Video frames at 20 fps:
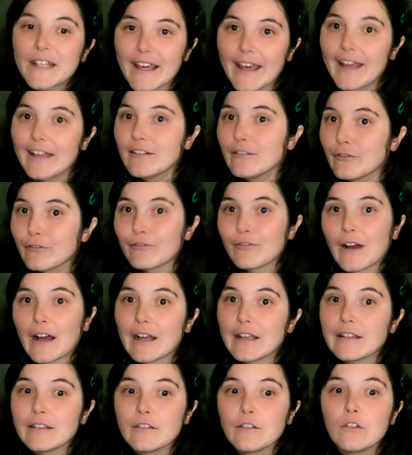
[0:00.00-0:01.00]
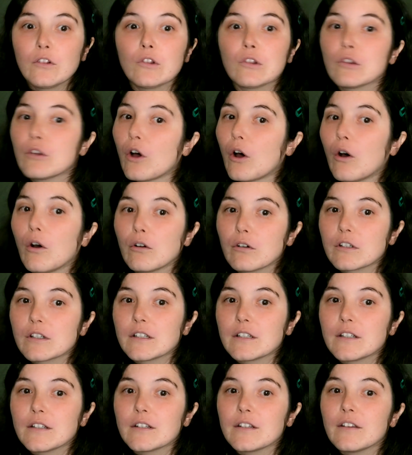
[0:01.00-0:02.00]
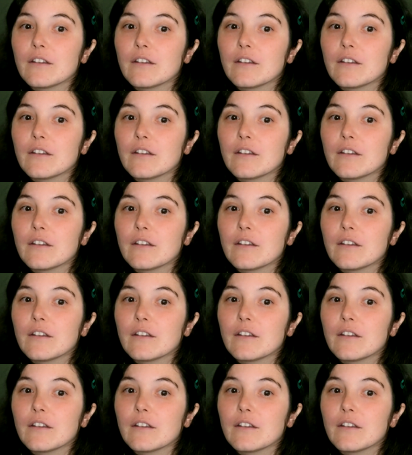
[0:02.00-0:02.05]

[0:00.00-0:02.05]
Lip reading: can find long